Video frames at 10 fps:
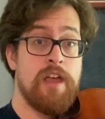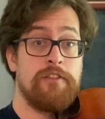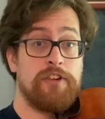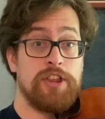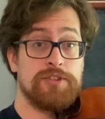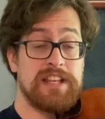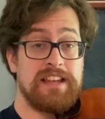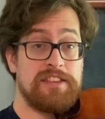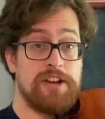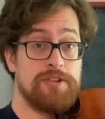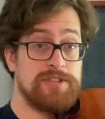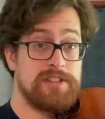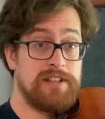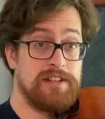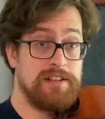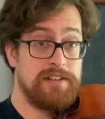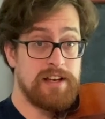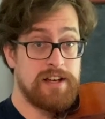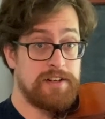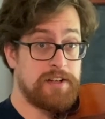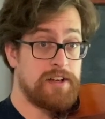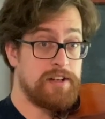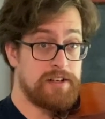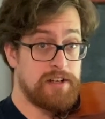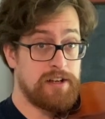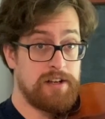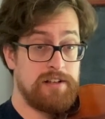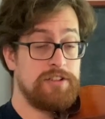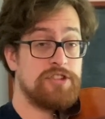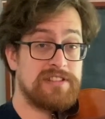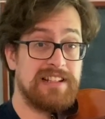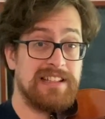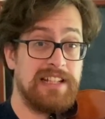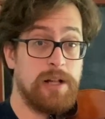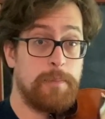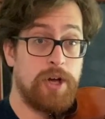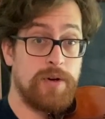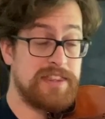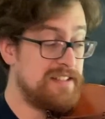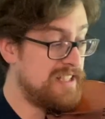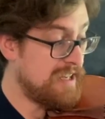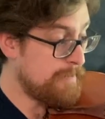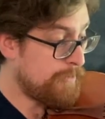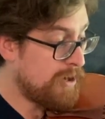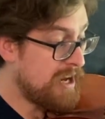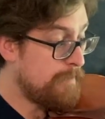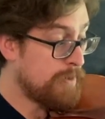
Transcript: For those 8th notes, da da da, just a little bow at the tip, right?